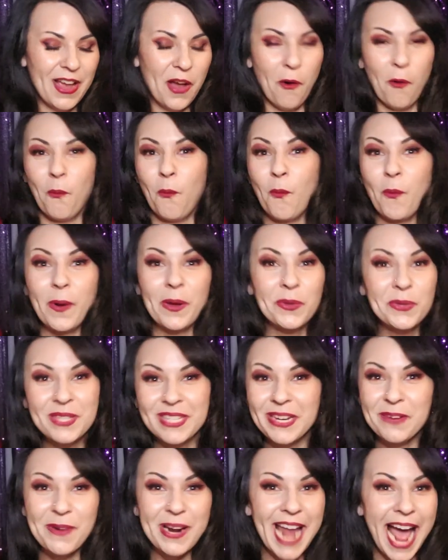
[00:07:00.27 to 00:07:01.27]
we'll
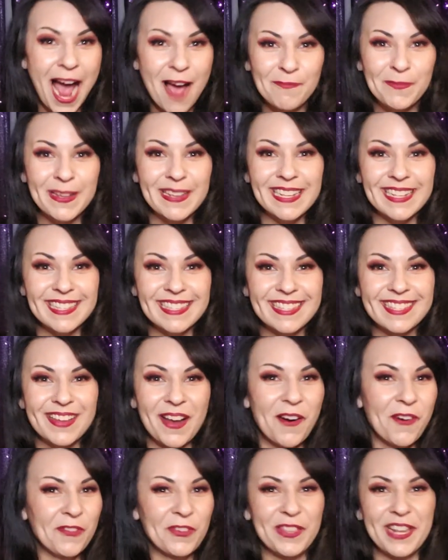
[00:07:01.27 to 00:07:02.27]
see what happens
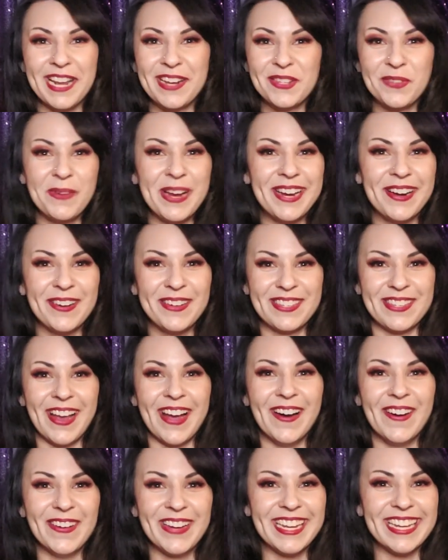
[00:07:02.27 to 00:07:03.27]
over the next week or
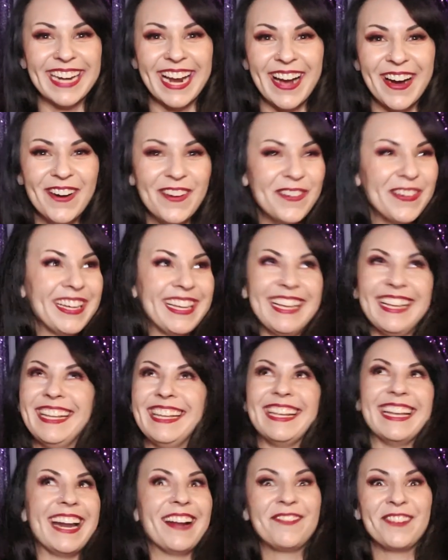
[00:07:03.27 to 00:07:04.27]
so, You
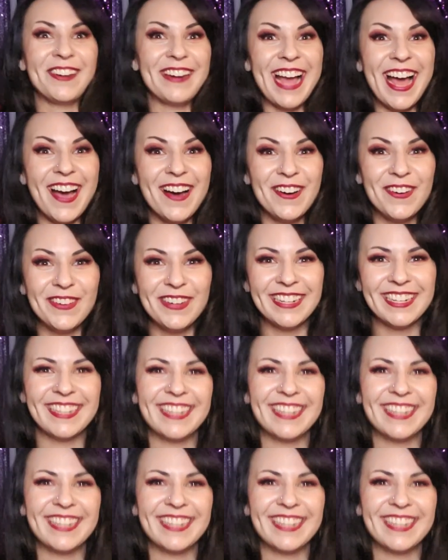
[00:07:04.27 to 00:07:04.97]
never know.